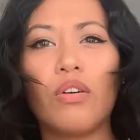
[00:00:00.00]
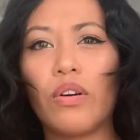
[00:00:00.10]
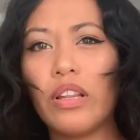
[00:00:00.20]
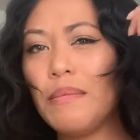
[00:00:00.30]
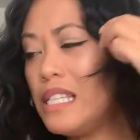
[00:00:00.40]

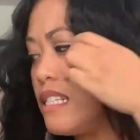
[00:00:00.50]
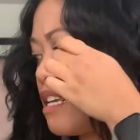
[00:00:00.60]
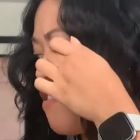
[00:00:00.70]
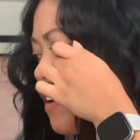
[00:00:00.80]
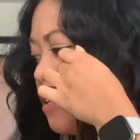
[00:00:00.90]
Or let me
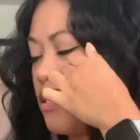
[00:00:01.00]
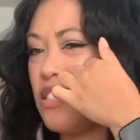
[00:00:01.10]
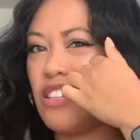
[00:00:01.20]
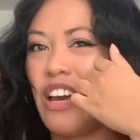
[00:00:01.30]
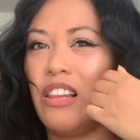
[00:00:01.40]
see if I can
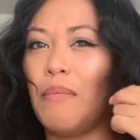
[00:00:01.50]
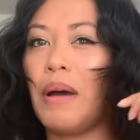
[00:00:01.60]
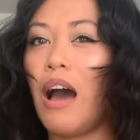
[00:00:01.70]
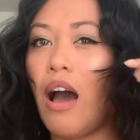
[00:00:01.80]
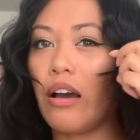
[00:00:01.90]
style it
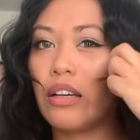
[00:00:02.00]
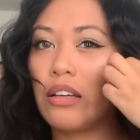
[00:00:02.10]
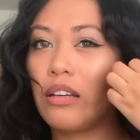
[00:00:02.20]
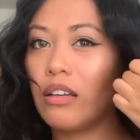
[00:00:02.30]
back.